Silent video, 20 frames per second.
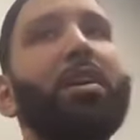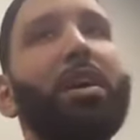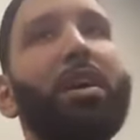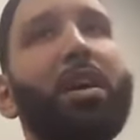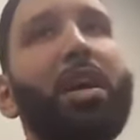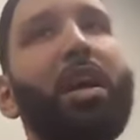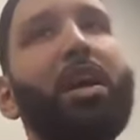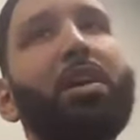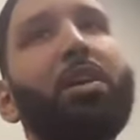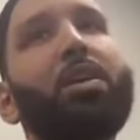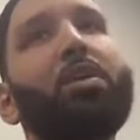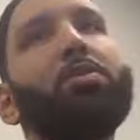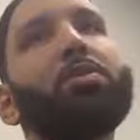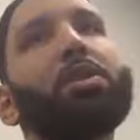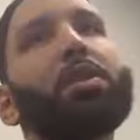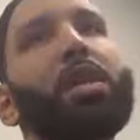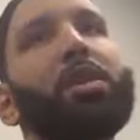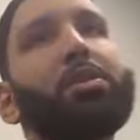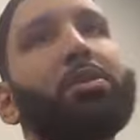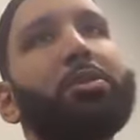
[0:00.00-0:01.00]
Again, no
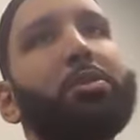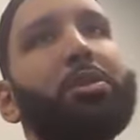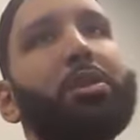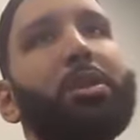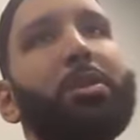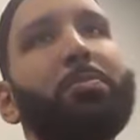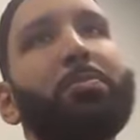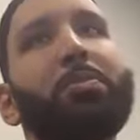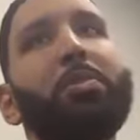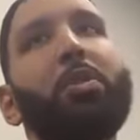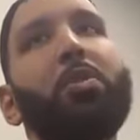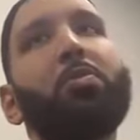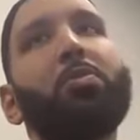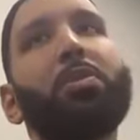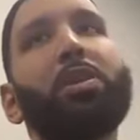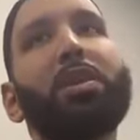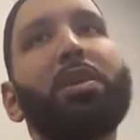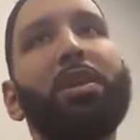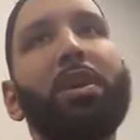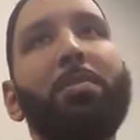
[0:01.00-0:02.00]
censorship, no
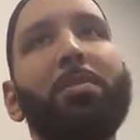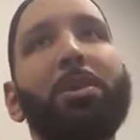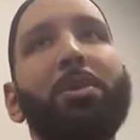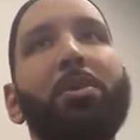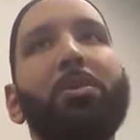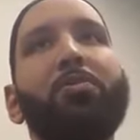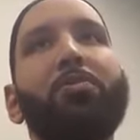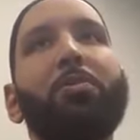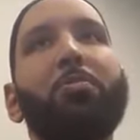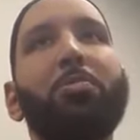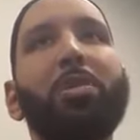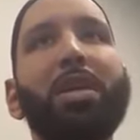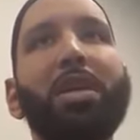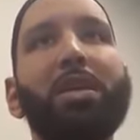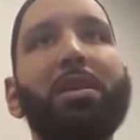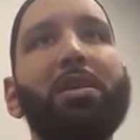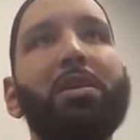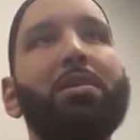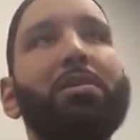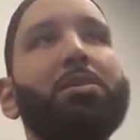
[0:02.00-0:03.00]
condemning her for
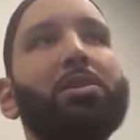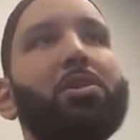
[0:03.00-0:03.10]
being there,